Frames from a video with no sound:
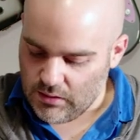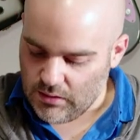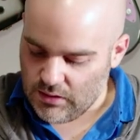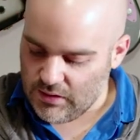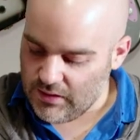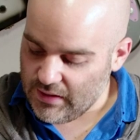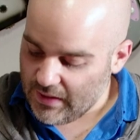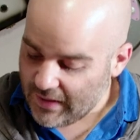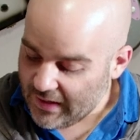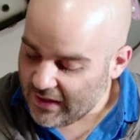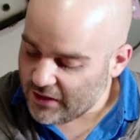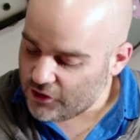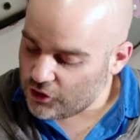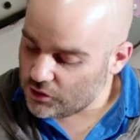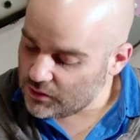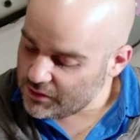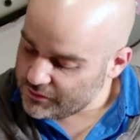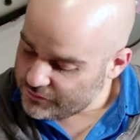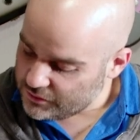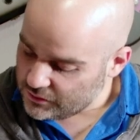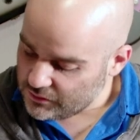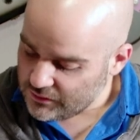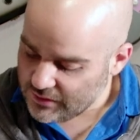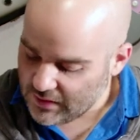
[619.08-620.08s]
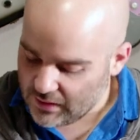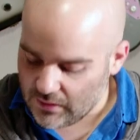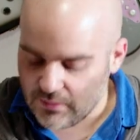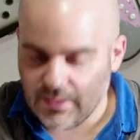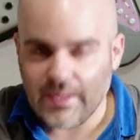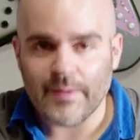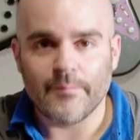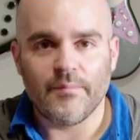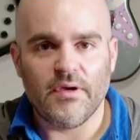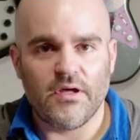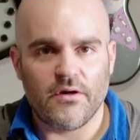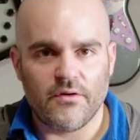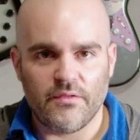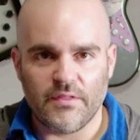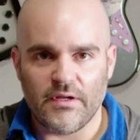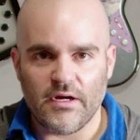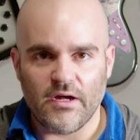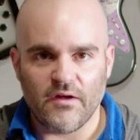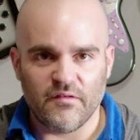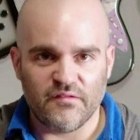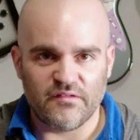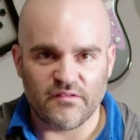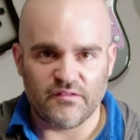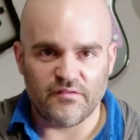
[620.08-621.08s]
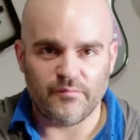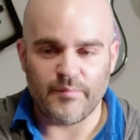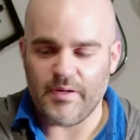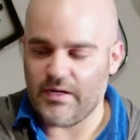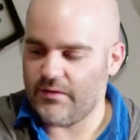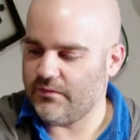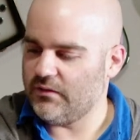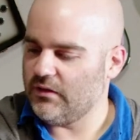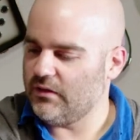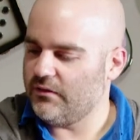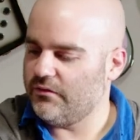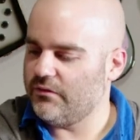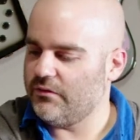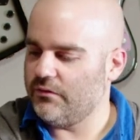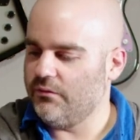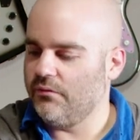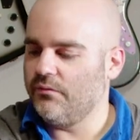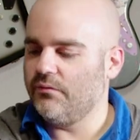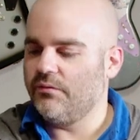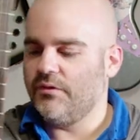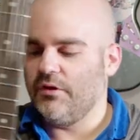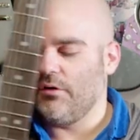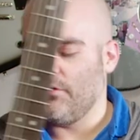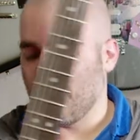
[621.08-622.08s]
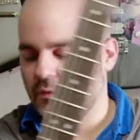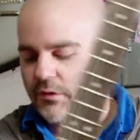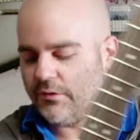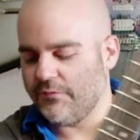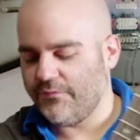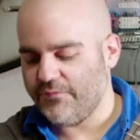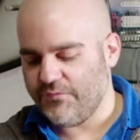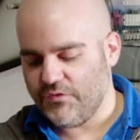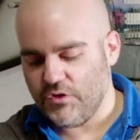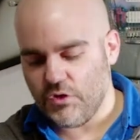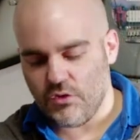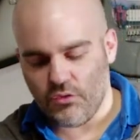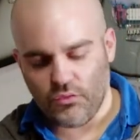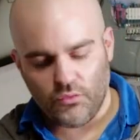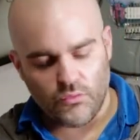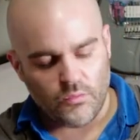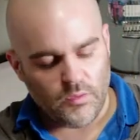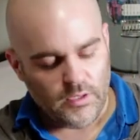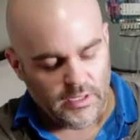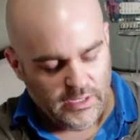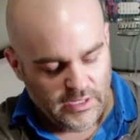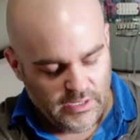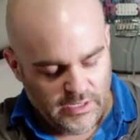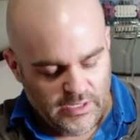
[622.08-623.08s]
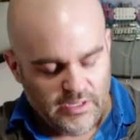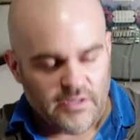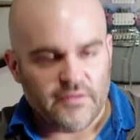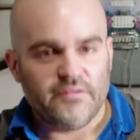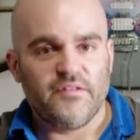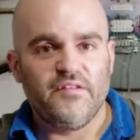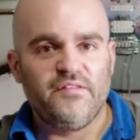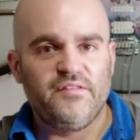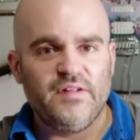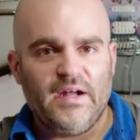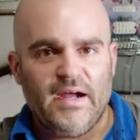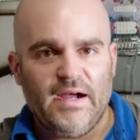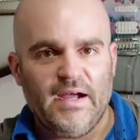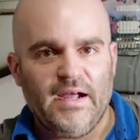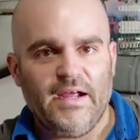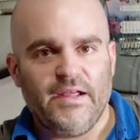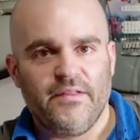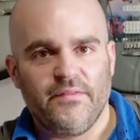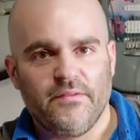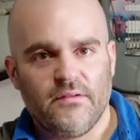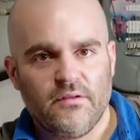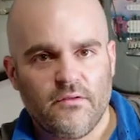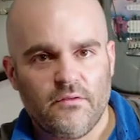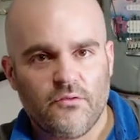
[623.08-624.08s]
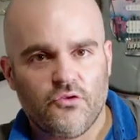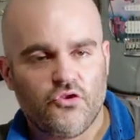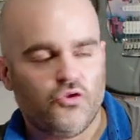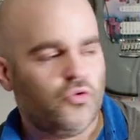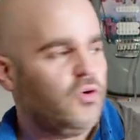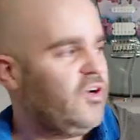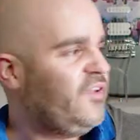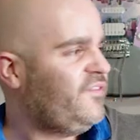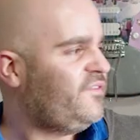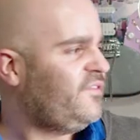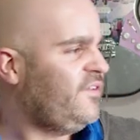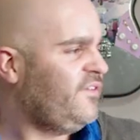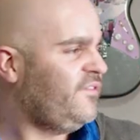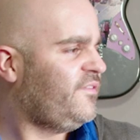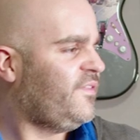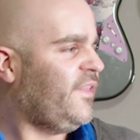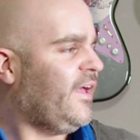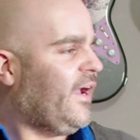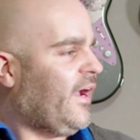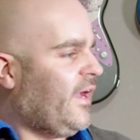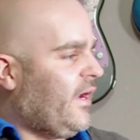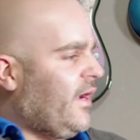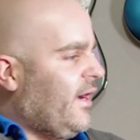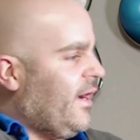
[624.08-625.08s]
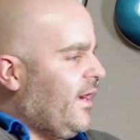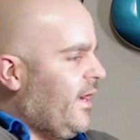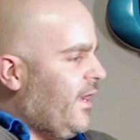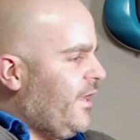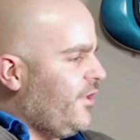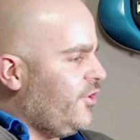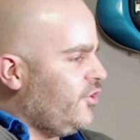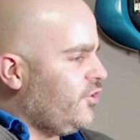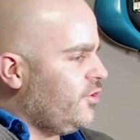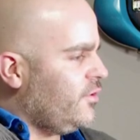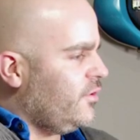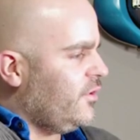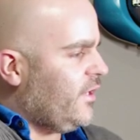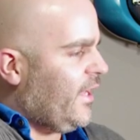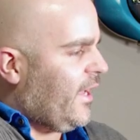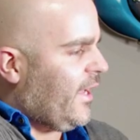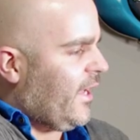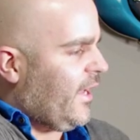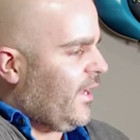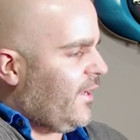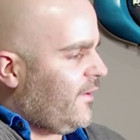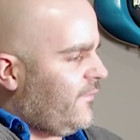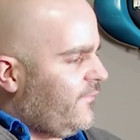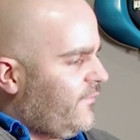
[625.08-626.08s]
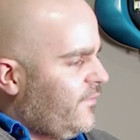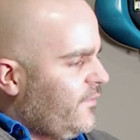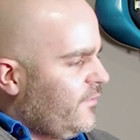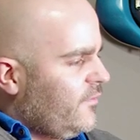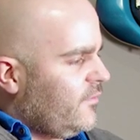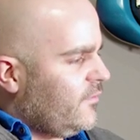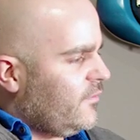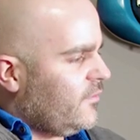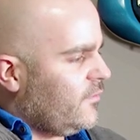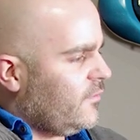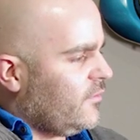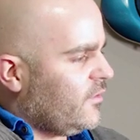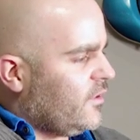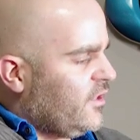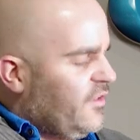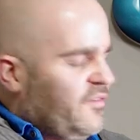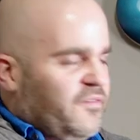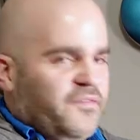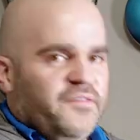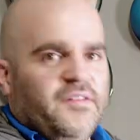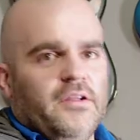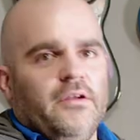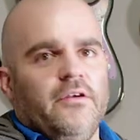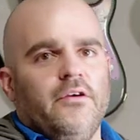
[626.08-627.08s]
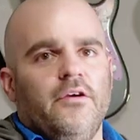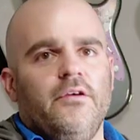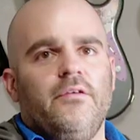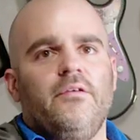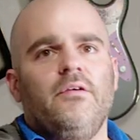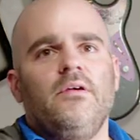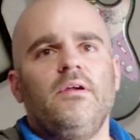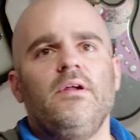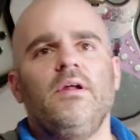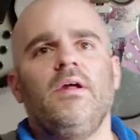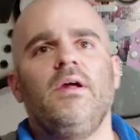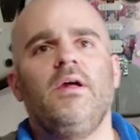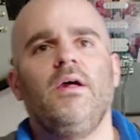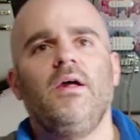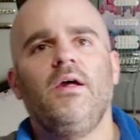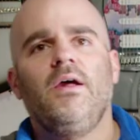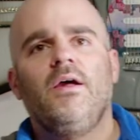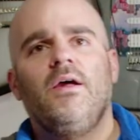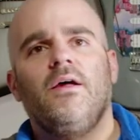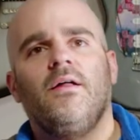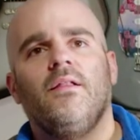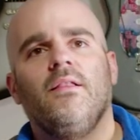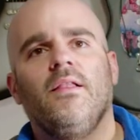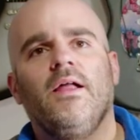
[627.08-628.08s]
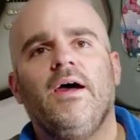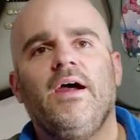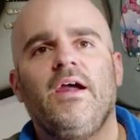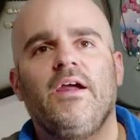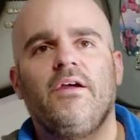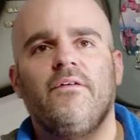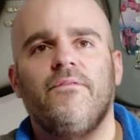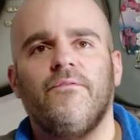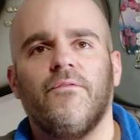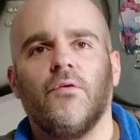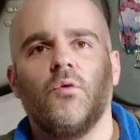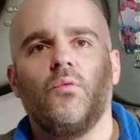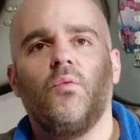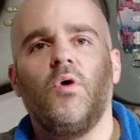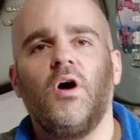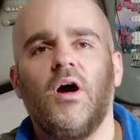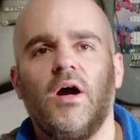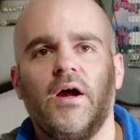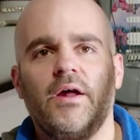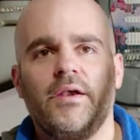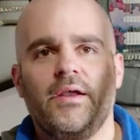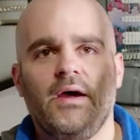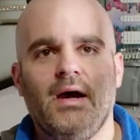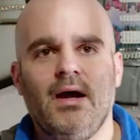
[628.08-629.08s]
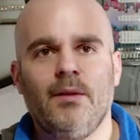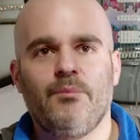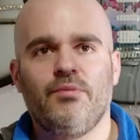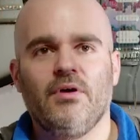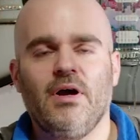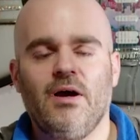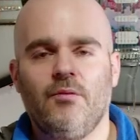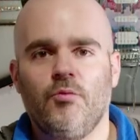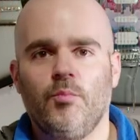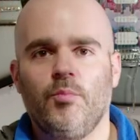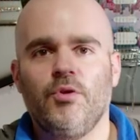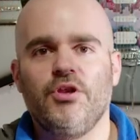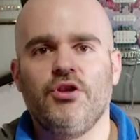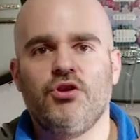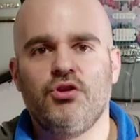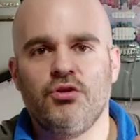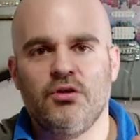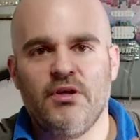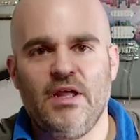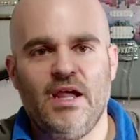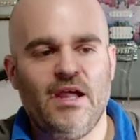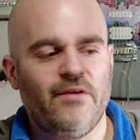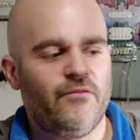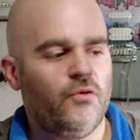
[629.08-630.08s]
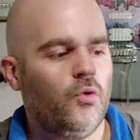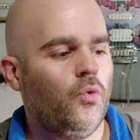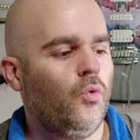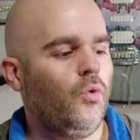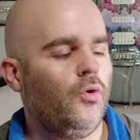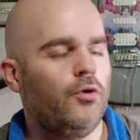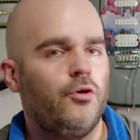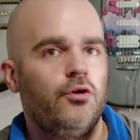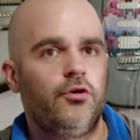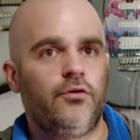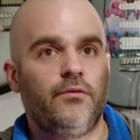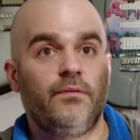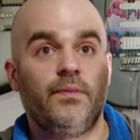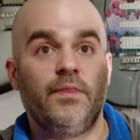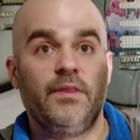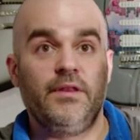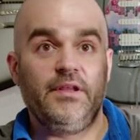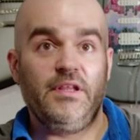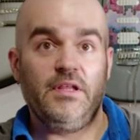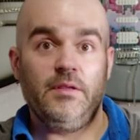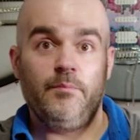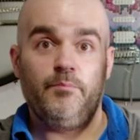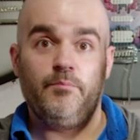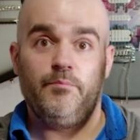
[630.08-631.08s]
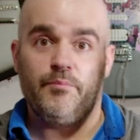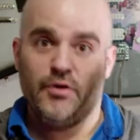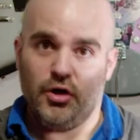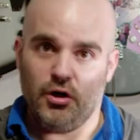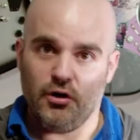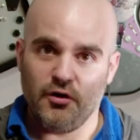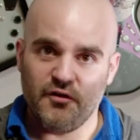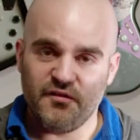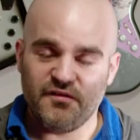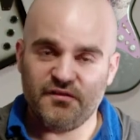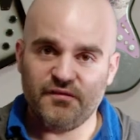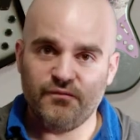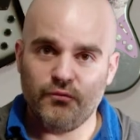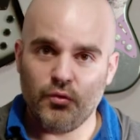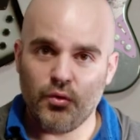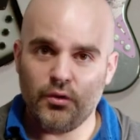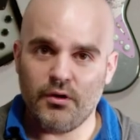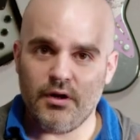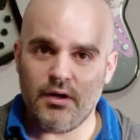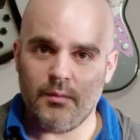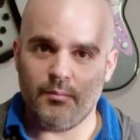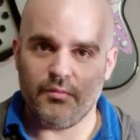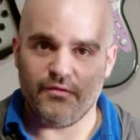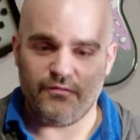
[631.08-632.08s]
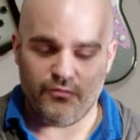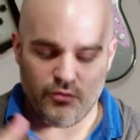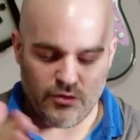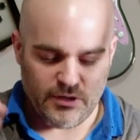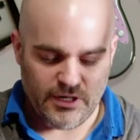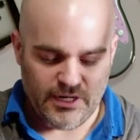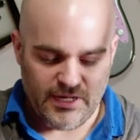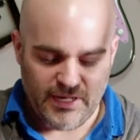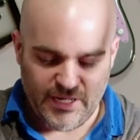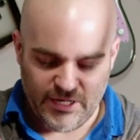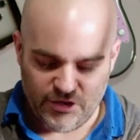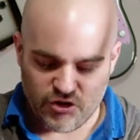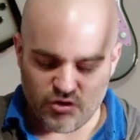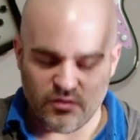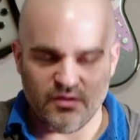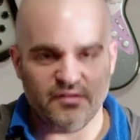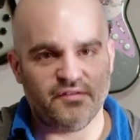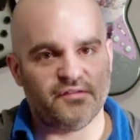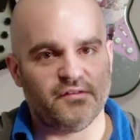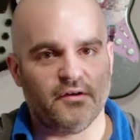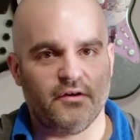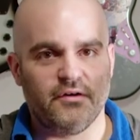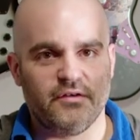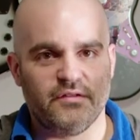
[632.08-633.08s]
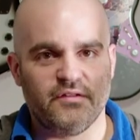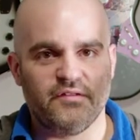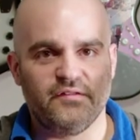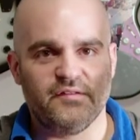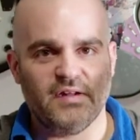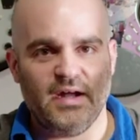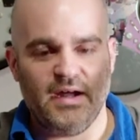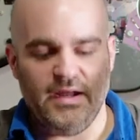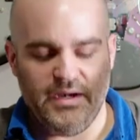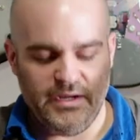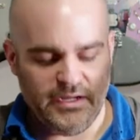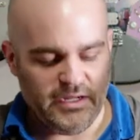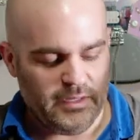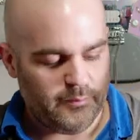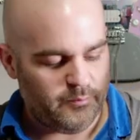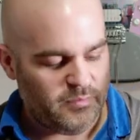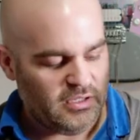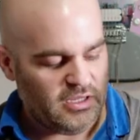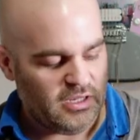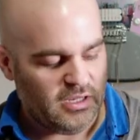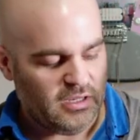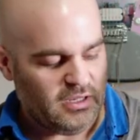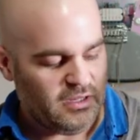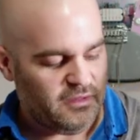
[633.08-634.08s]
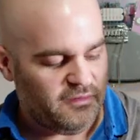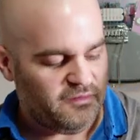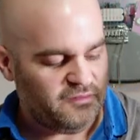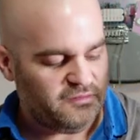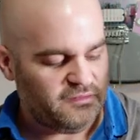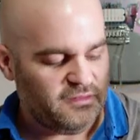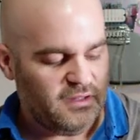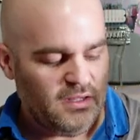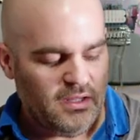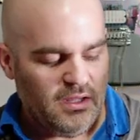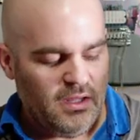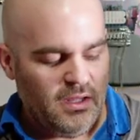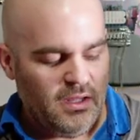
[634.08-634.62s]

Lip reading: it actually turned out a lot better than I was expecting it to. There were a few design choices that I should have considered. Like, for one, I probably should have ordered the parts for it before I actually started designing it, because